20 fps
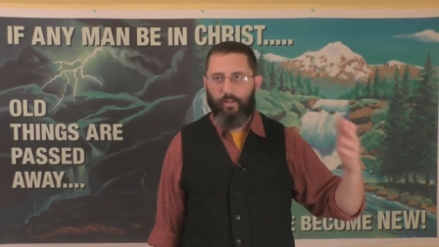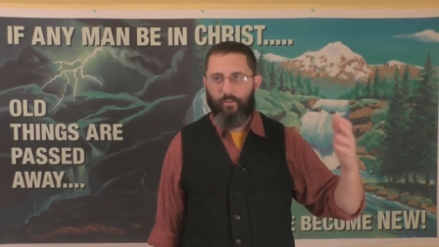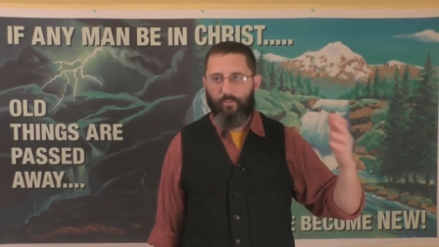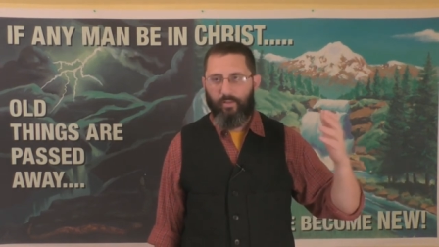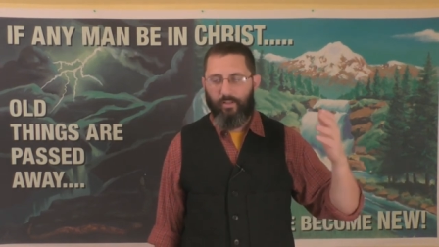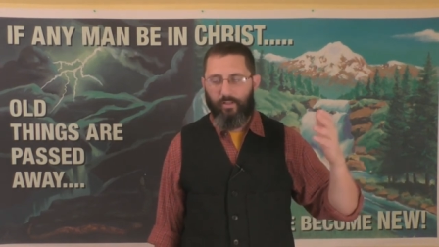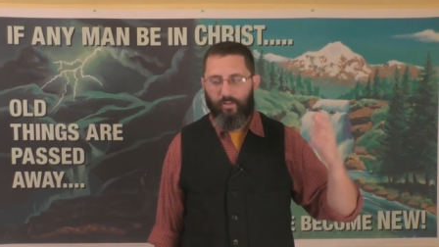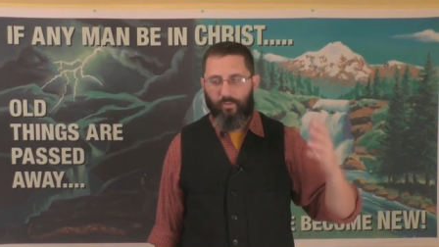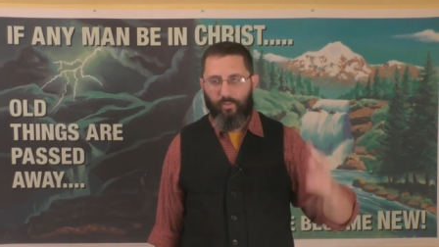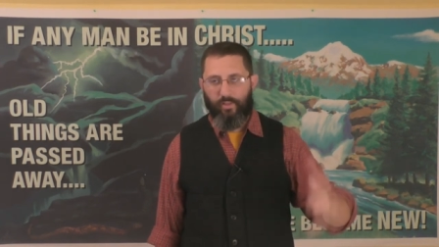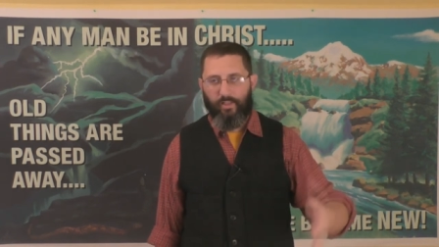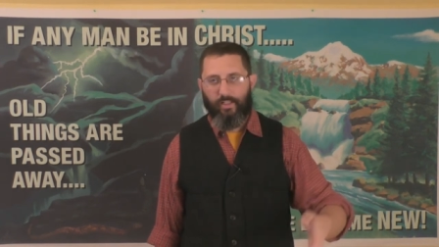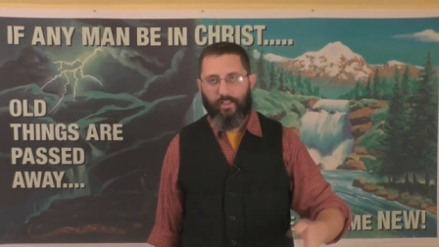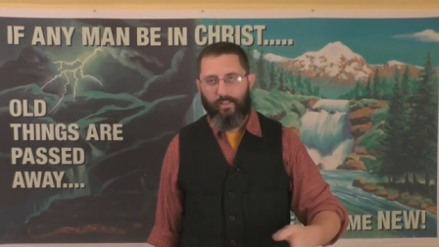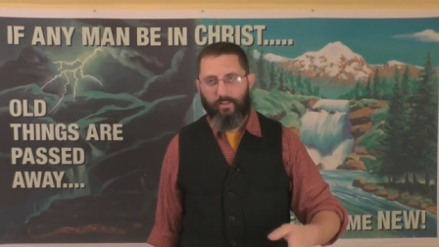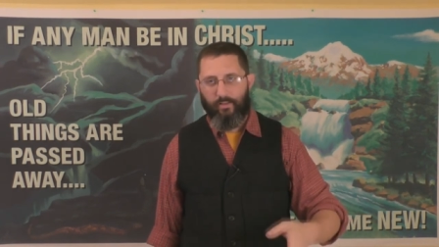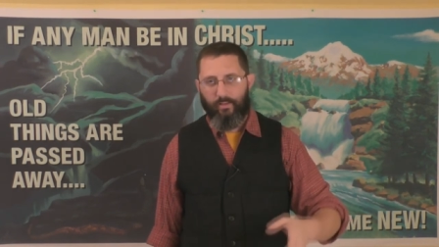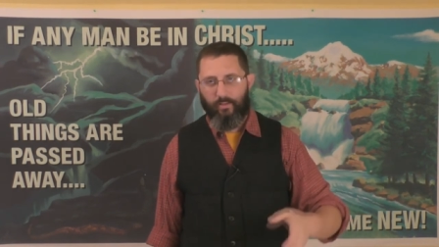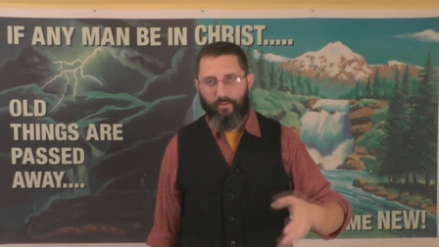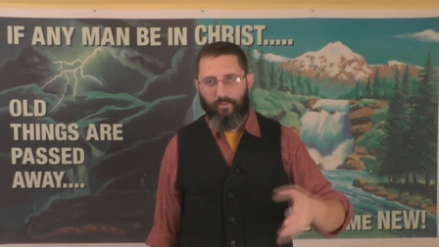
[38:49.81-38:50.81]
we know we
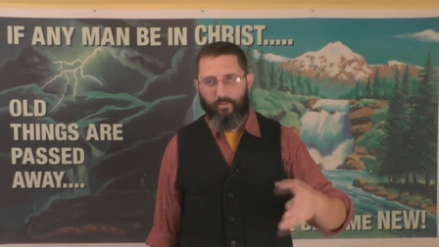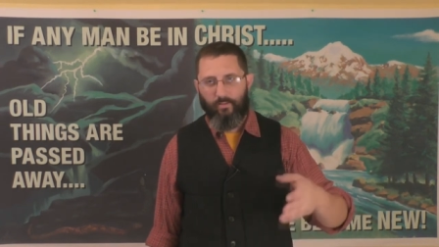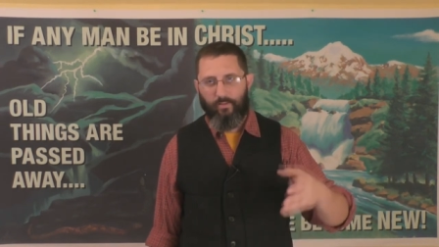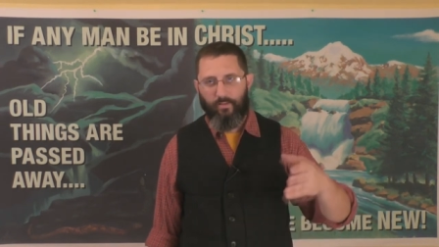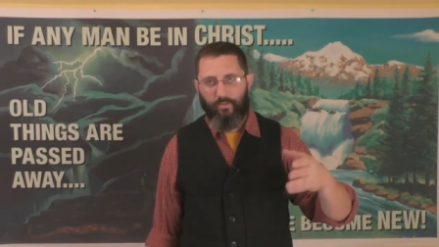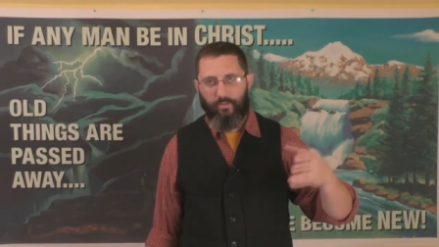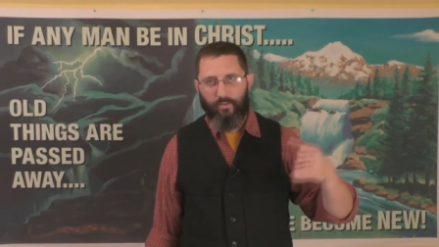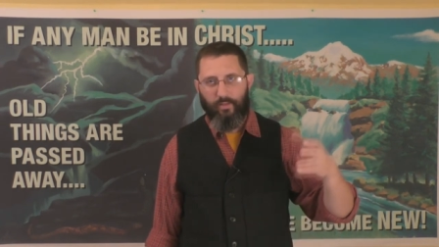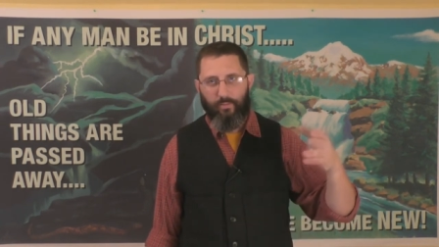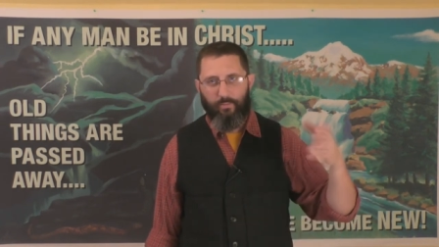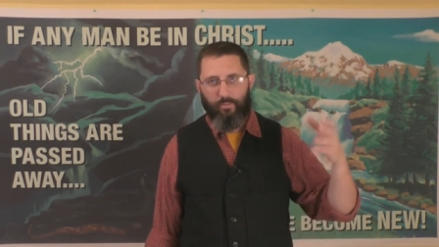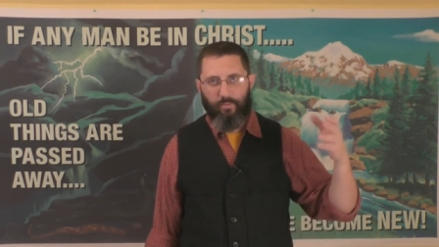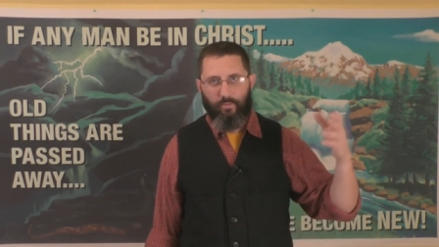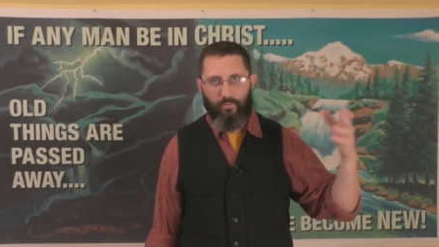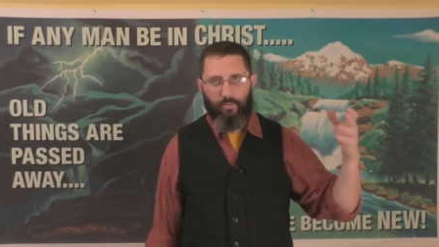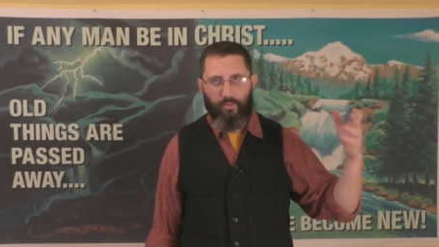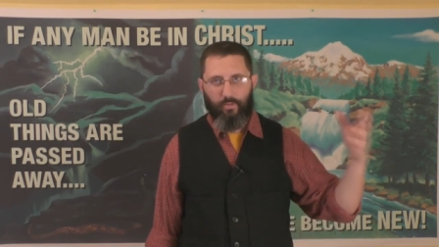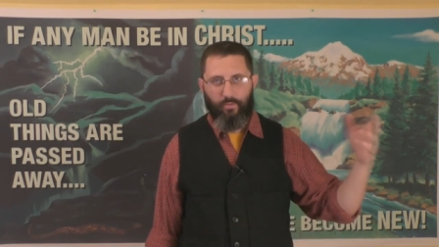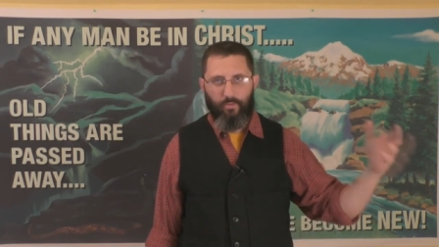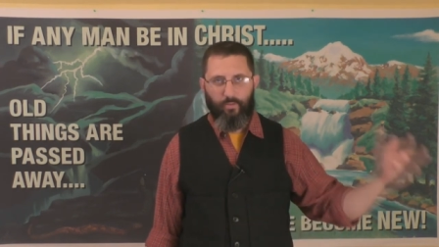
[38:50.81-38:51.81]
needed to do the trip,
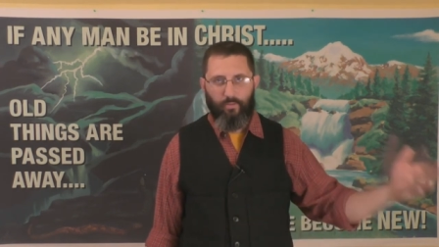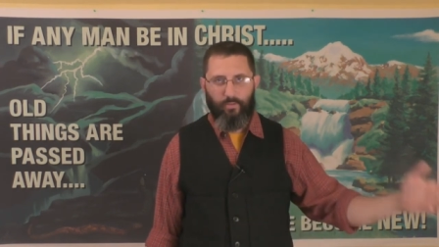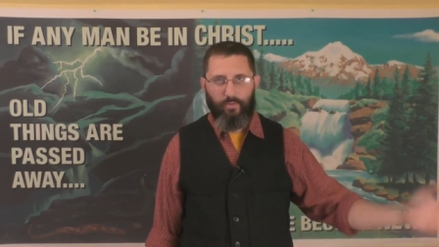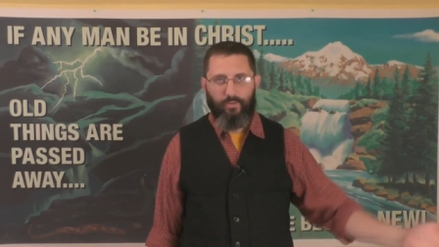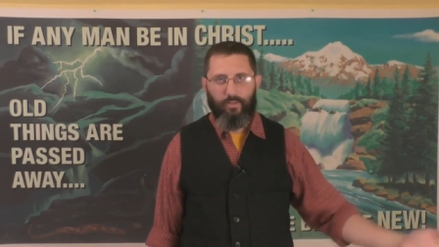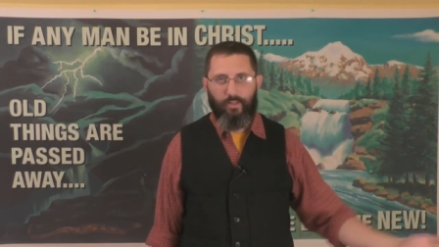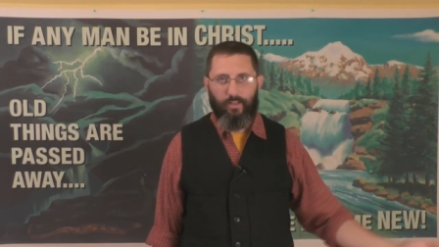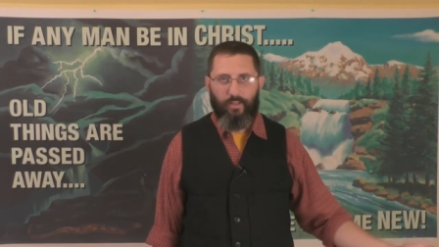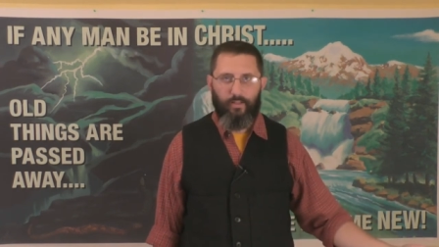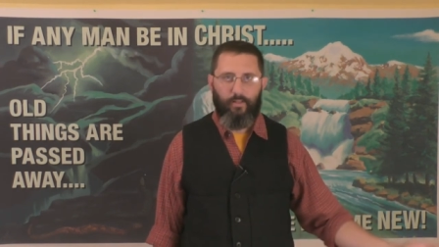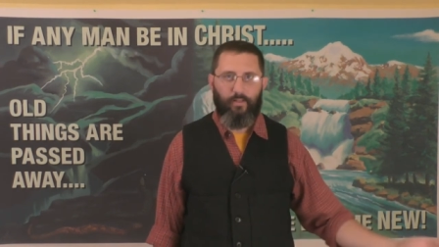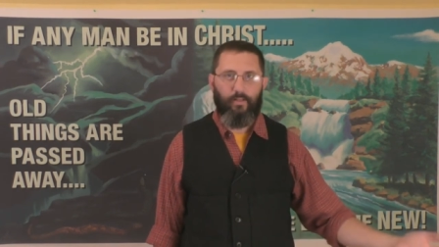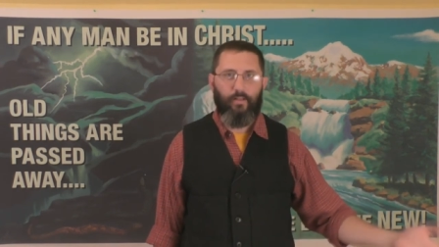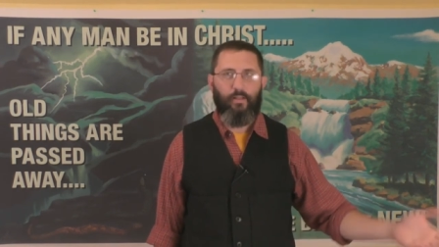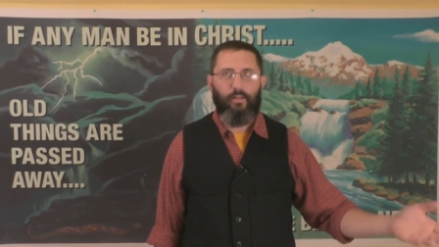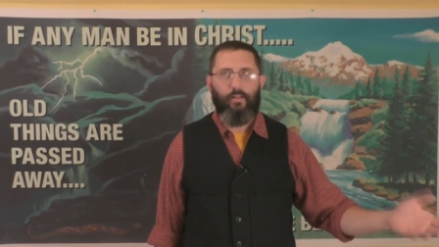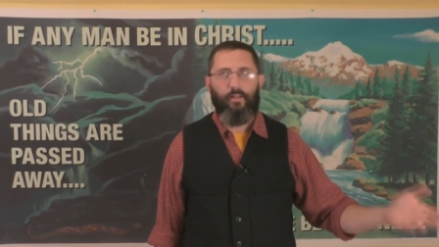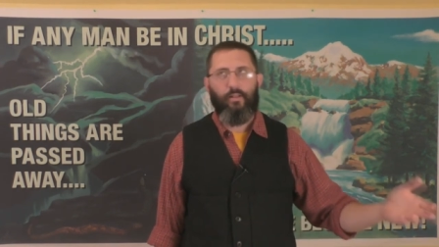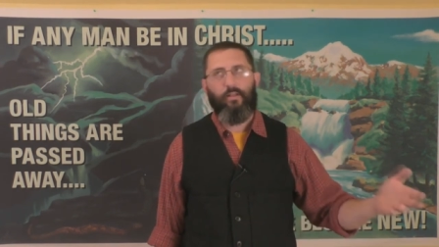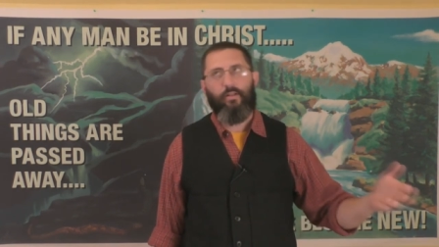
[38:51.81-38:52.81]
and we were always kind of,
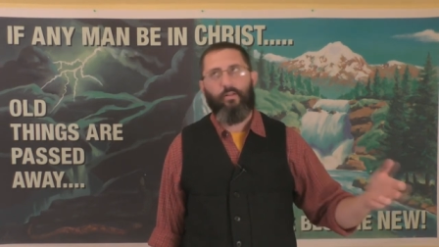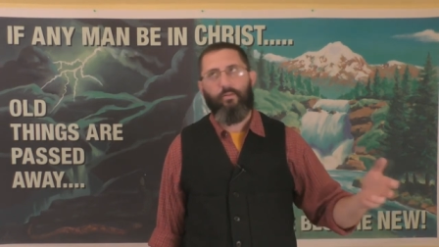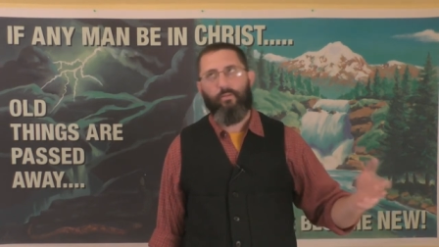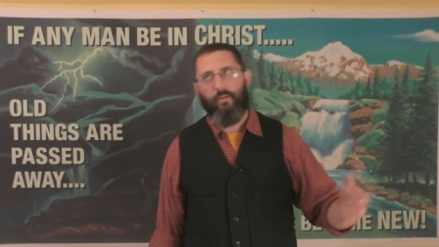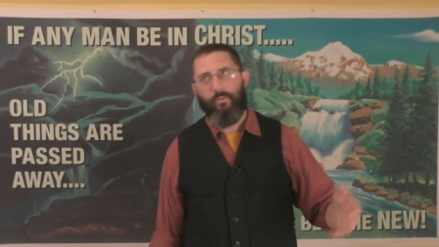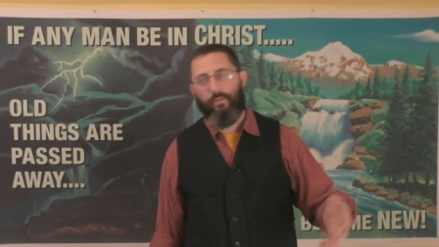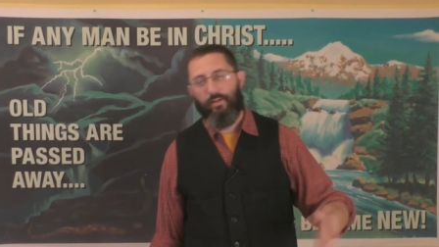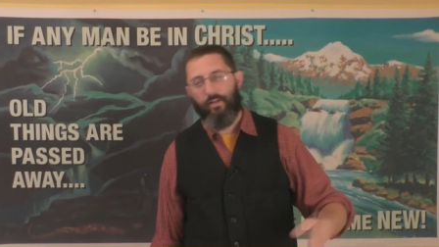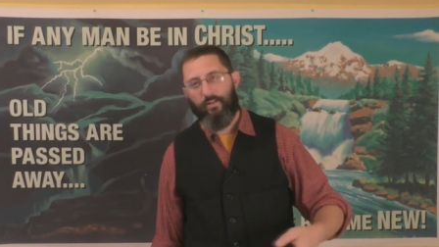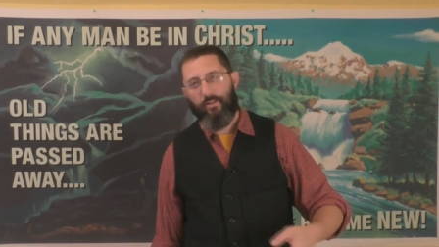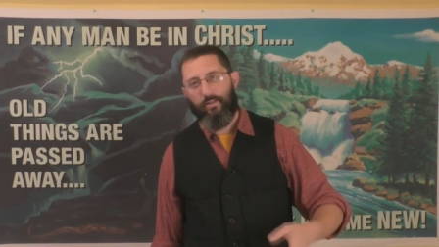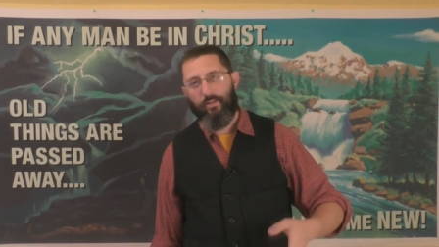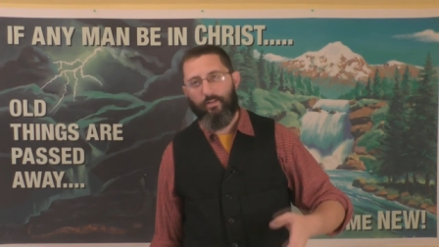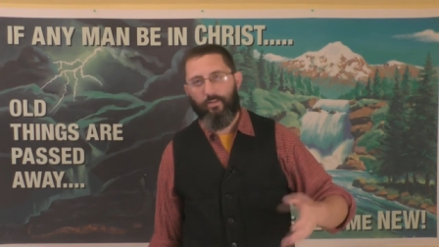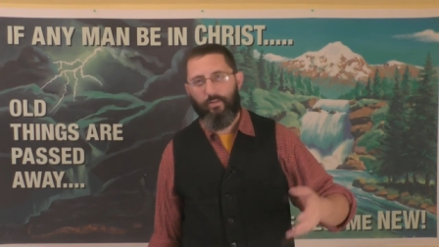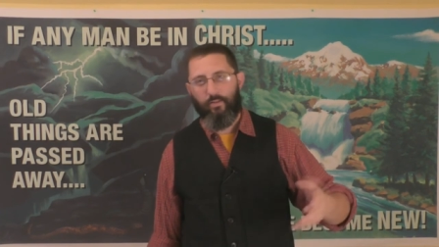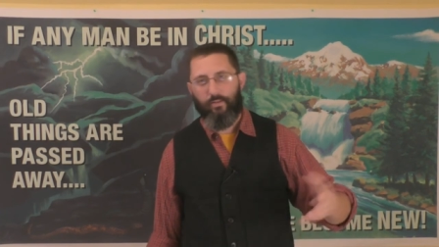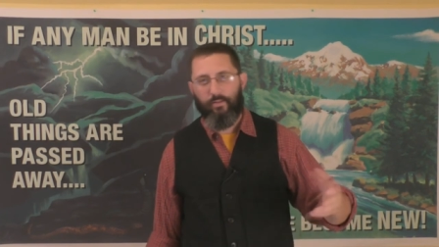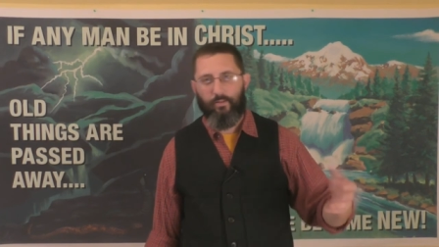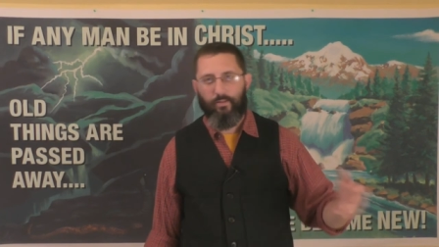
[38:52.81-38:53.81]
when are we going to
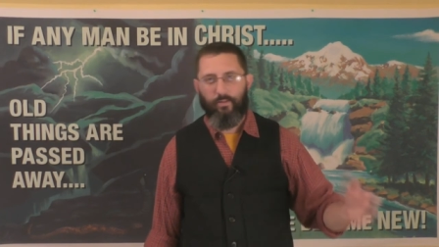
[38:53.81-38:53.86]
do it?